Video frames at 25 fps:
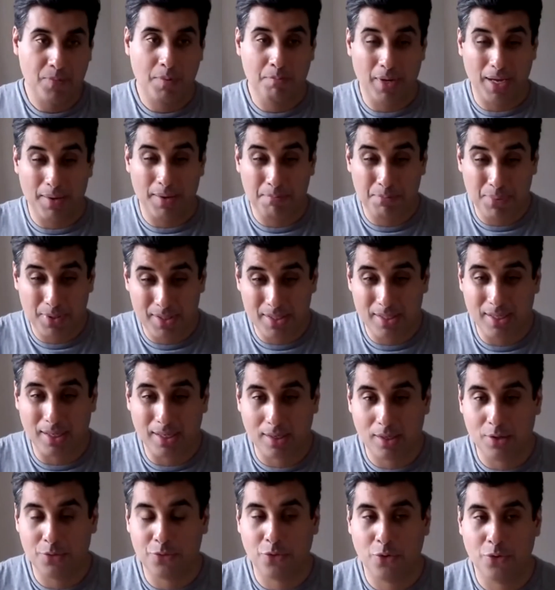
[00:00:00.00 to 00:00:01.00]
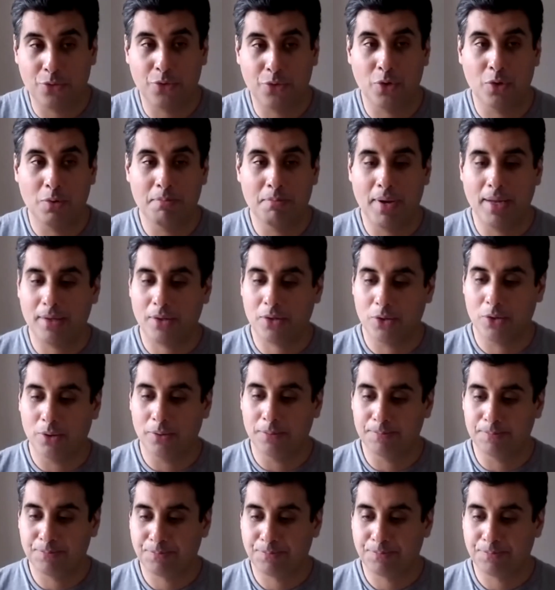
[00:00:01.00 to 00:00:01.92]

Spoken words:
But in particular for field medical,